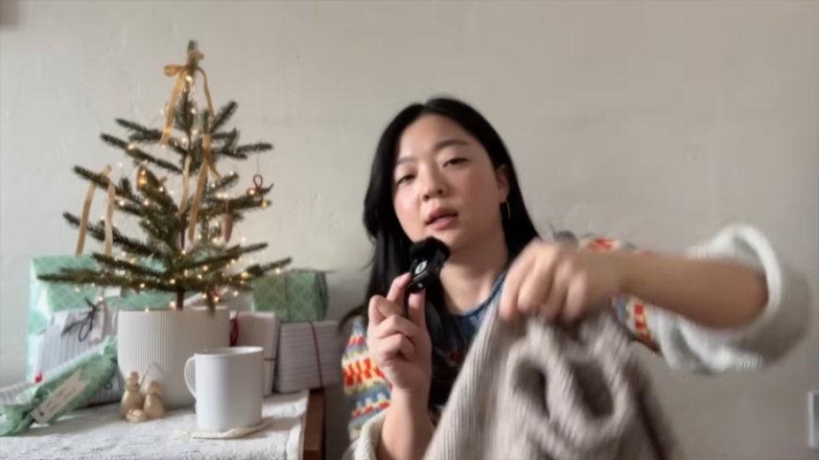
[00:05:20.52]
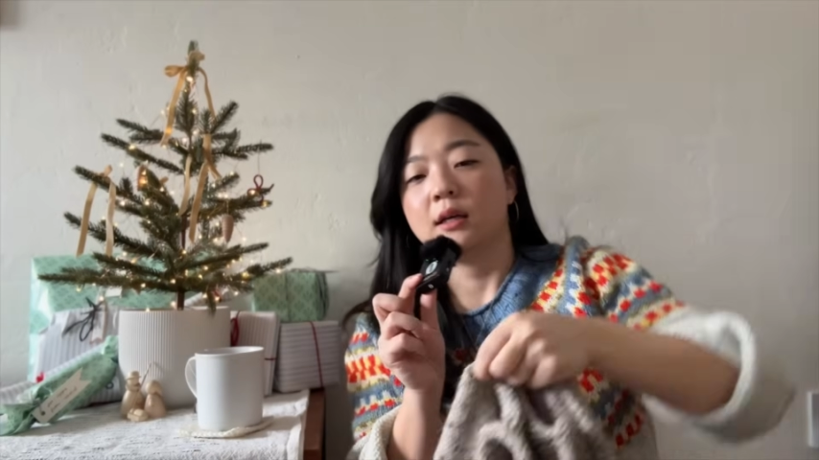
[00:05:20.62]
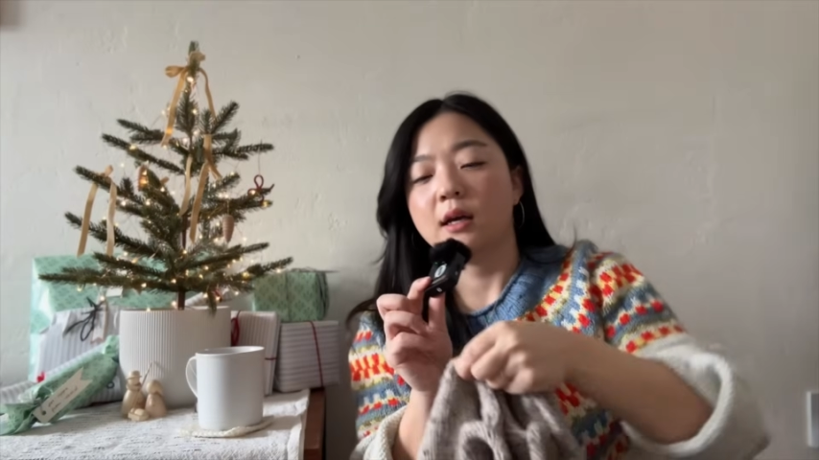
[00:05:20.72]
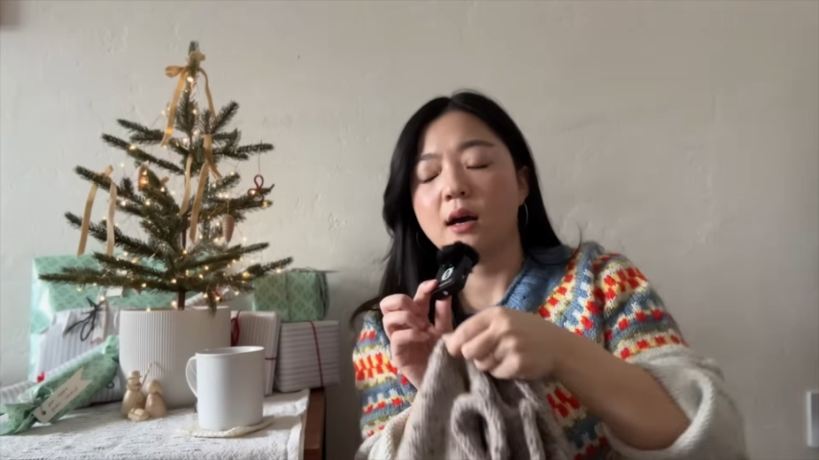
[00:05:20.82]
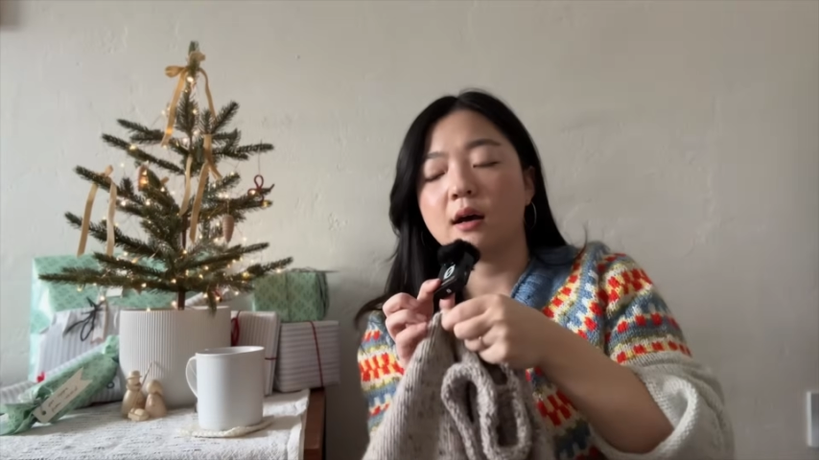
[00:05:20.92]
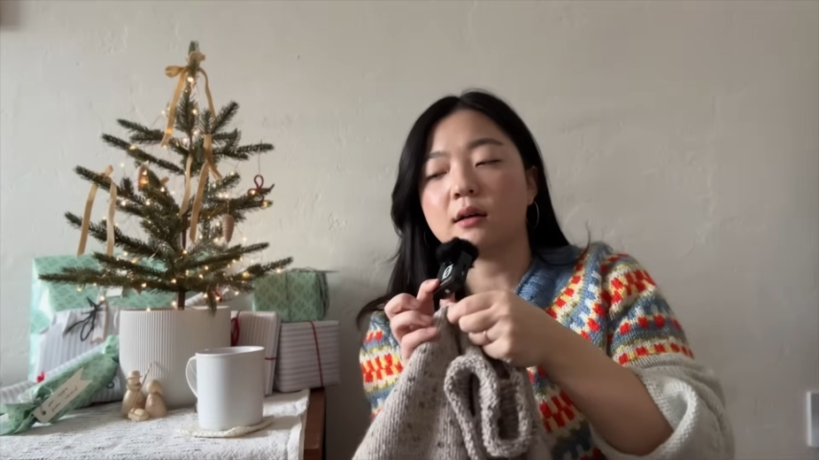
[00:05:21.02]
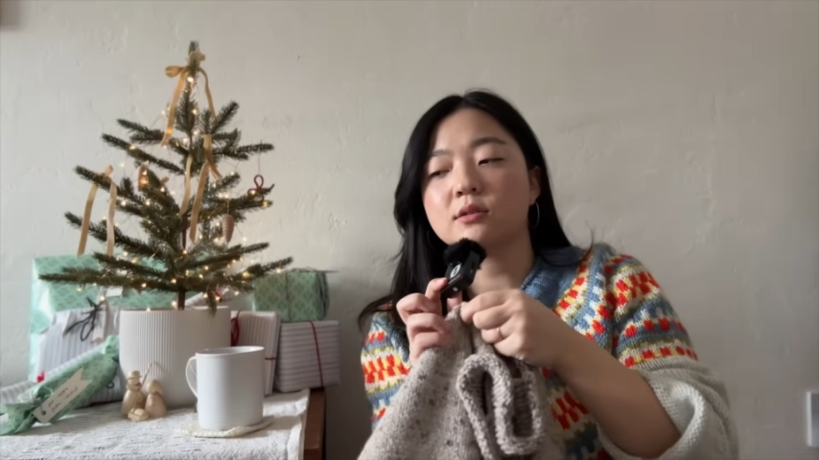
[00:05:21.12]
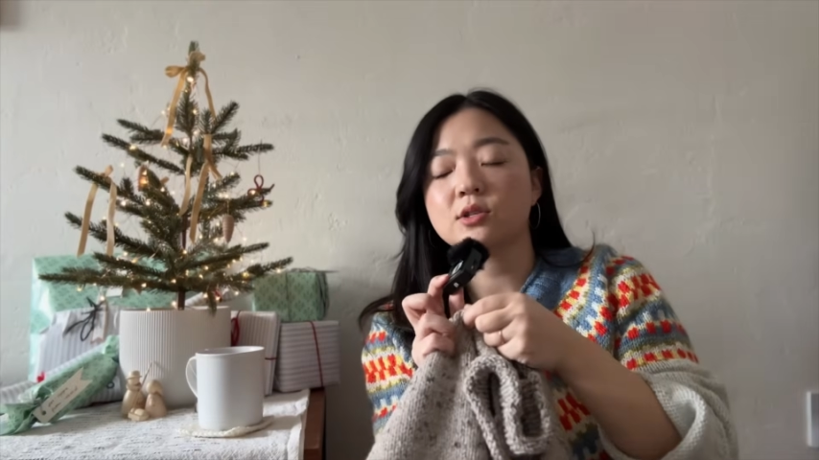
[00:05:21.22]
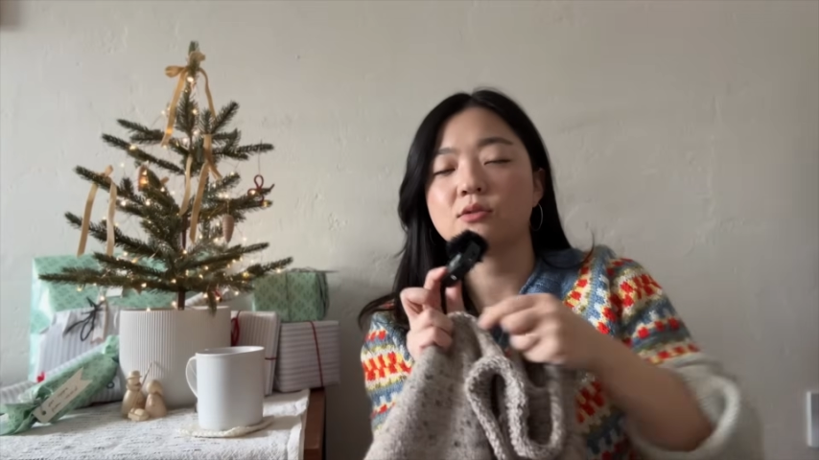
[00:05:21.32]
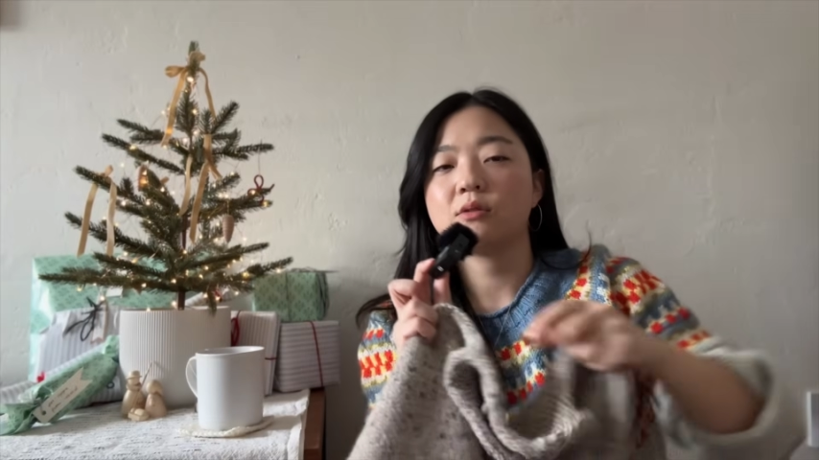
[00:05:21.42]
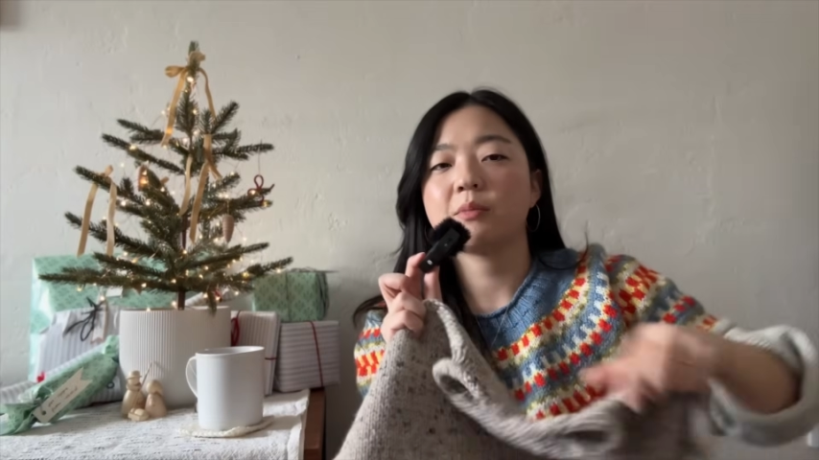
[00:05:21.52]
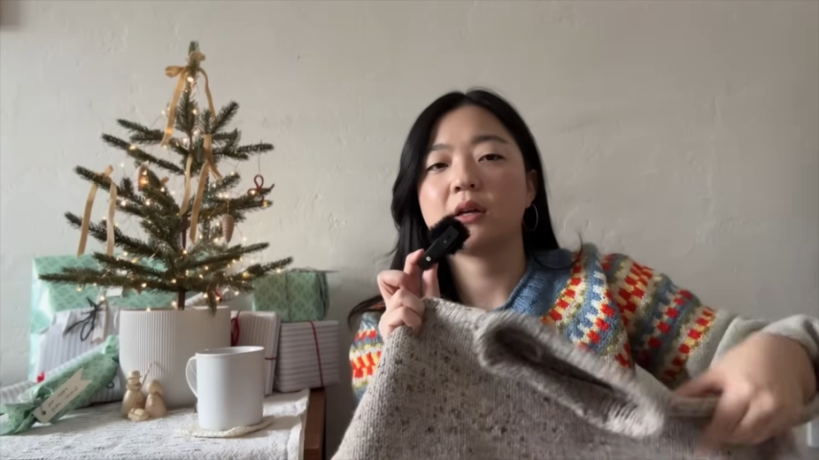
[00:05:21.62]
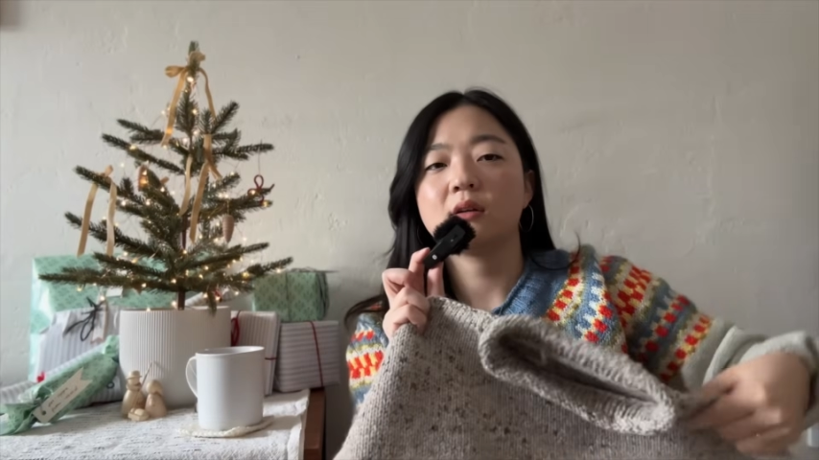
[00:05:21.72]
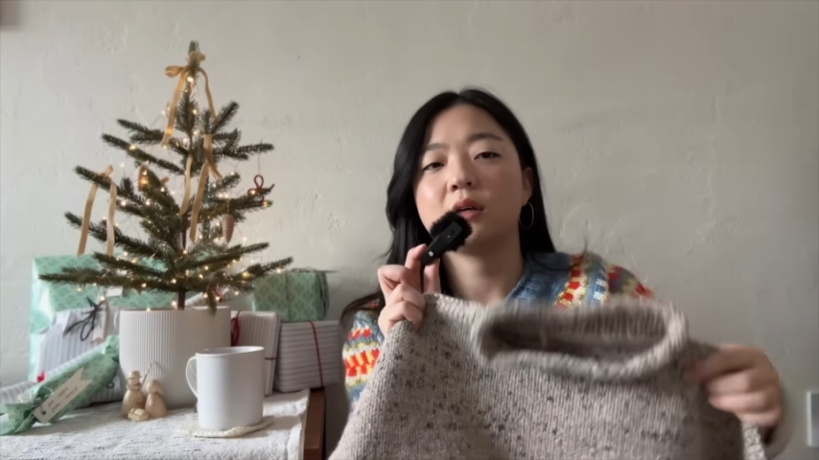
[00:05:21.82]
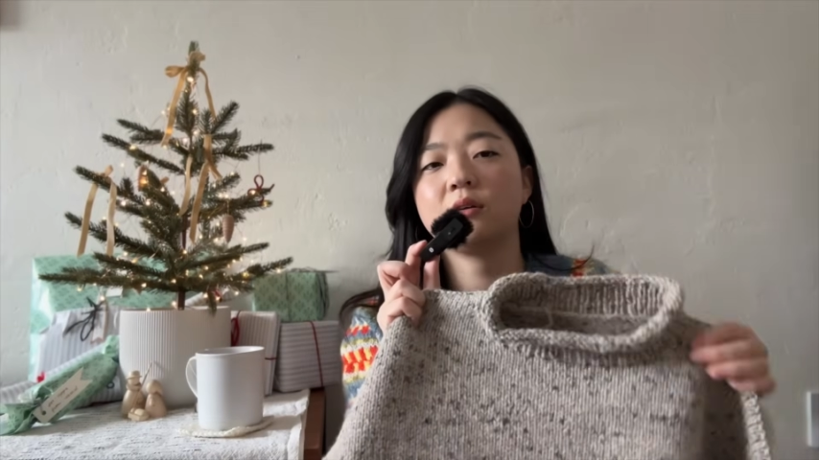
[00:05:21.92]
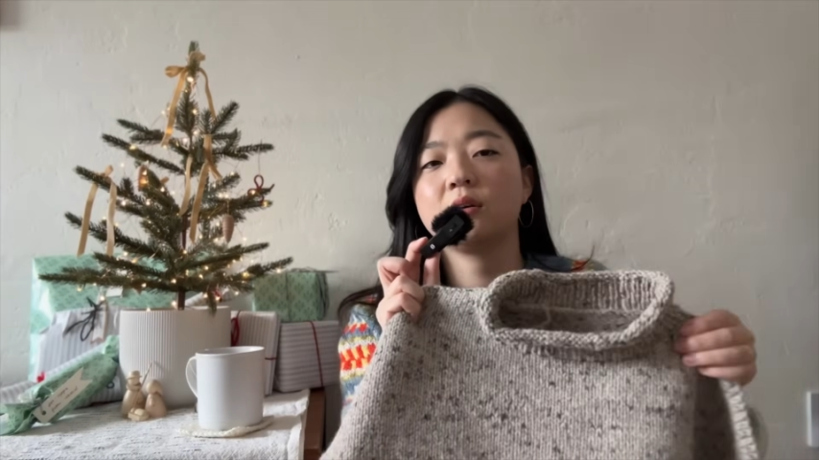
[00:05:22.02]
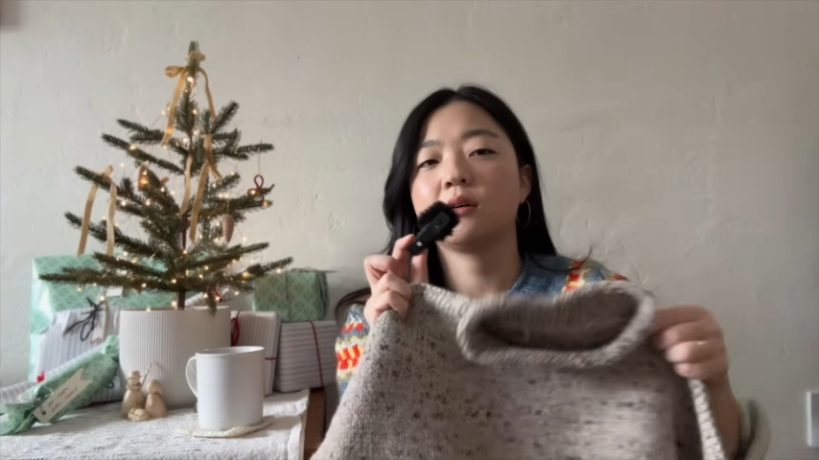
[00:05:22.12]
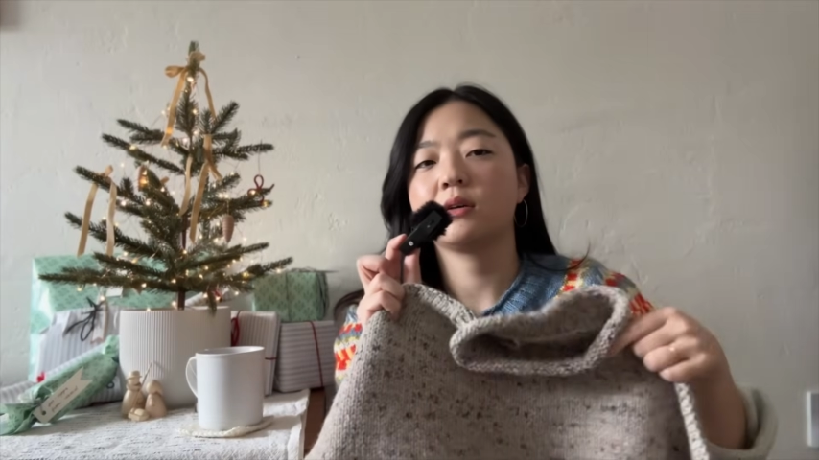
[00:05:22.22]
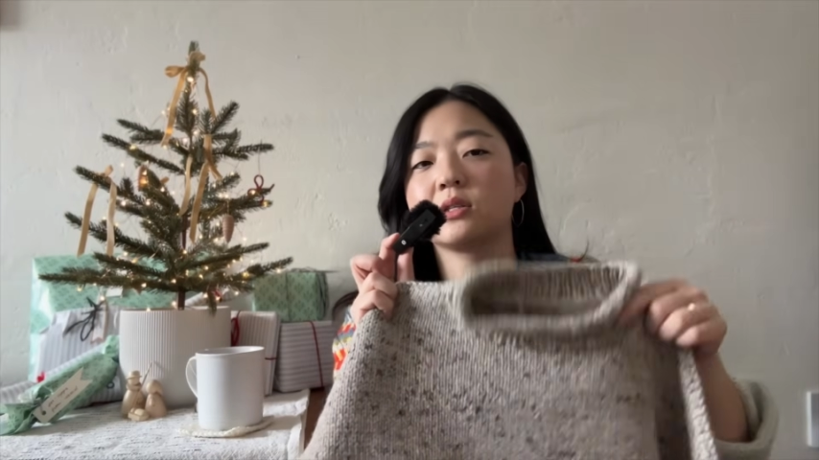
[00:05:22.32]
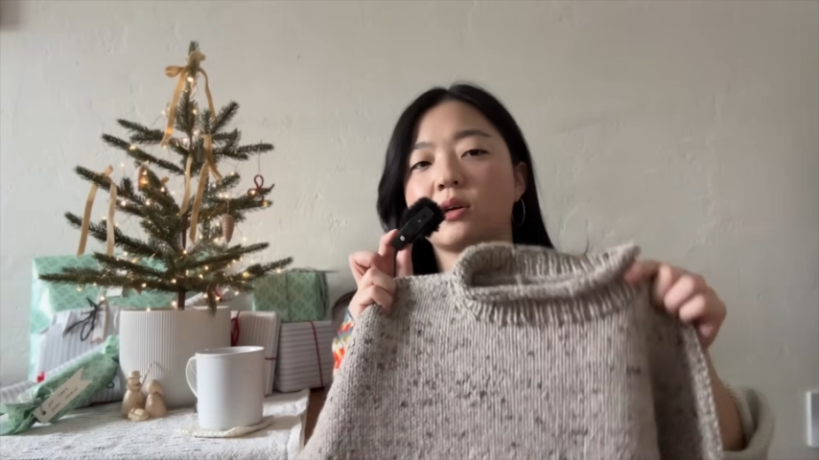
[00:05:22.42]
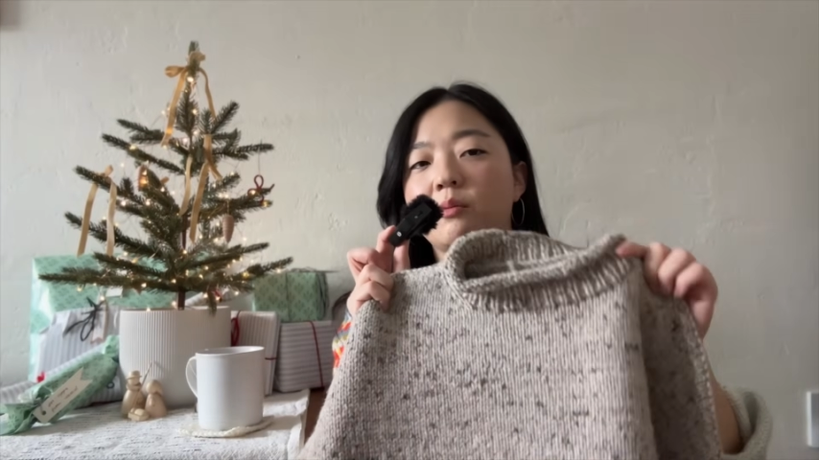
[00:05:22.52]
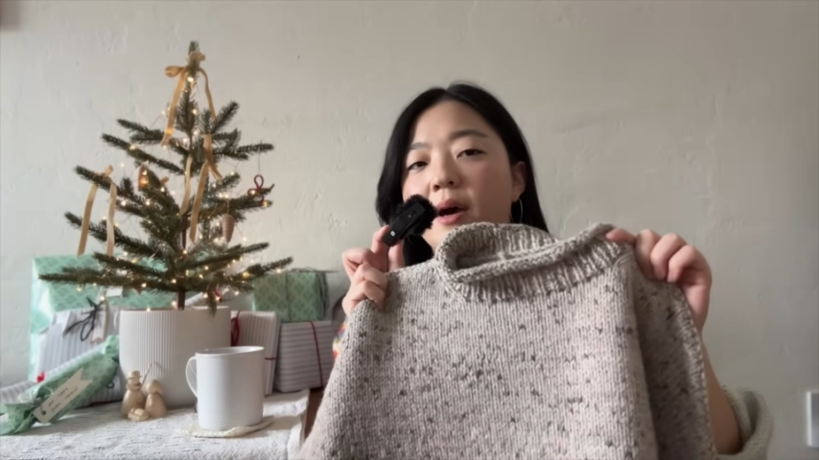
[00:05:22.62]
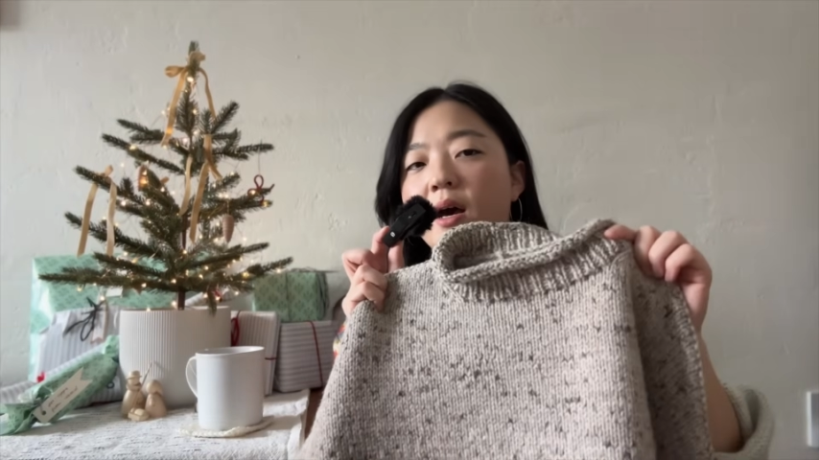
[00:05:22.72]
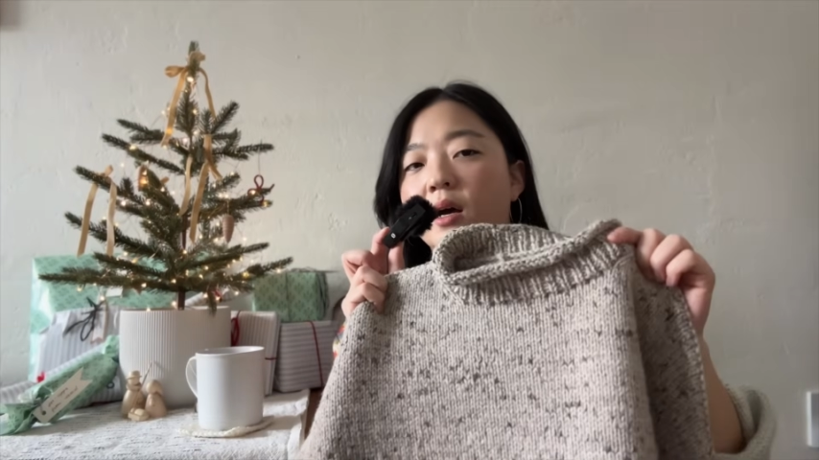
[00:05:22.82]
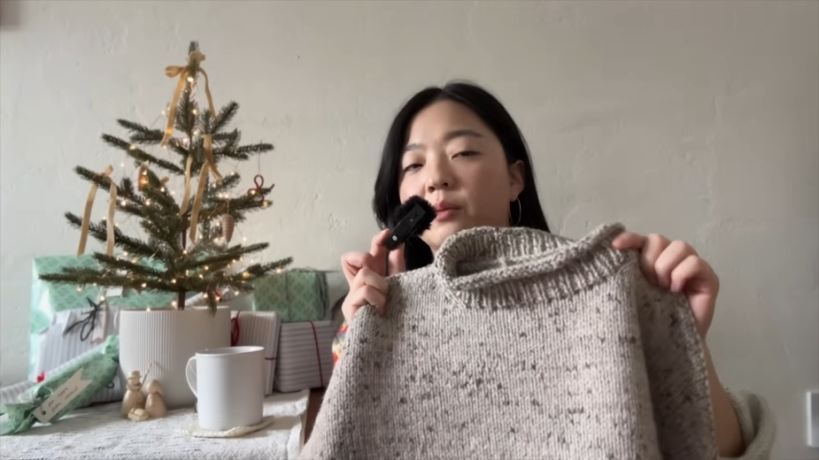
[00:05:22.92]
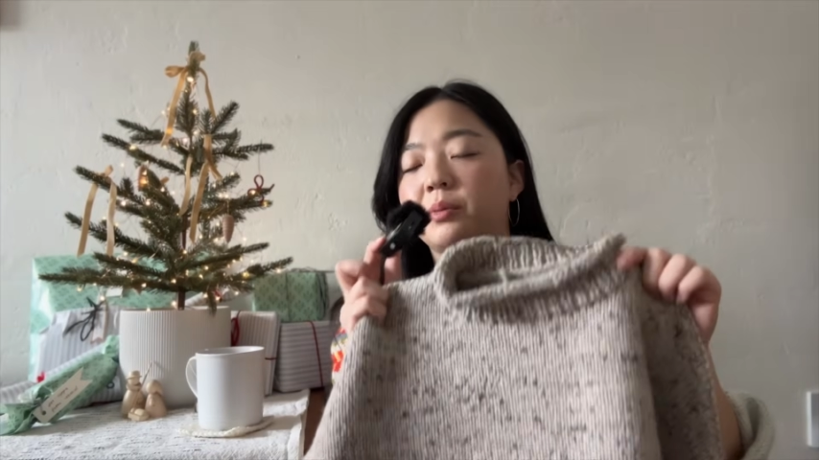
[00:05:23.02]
yeah, just a reminder that you can always go back,